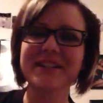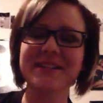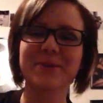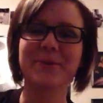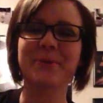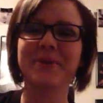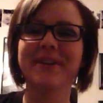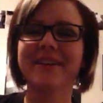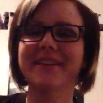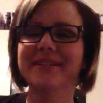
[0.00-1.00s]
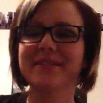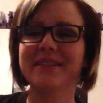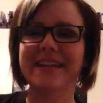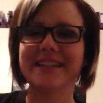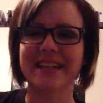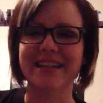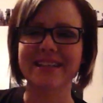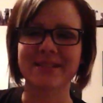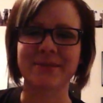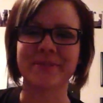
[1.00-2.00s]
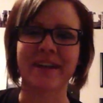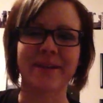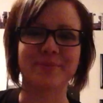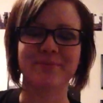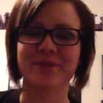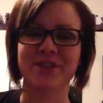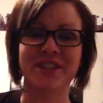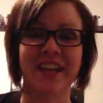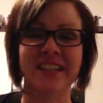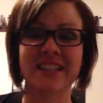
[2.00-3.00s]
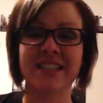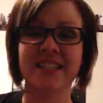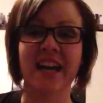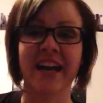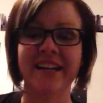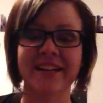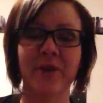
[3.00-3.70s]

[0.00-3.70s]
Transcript: So he takes them, and I'm just like dying.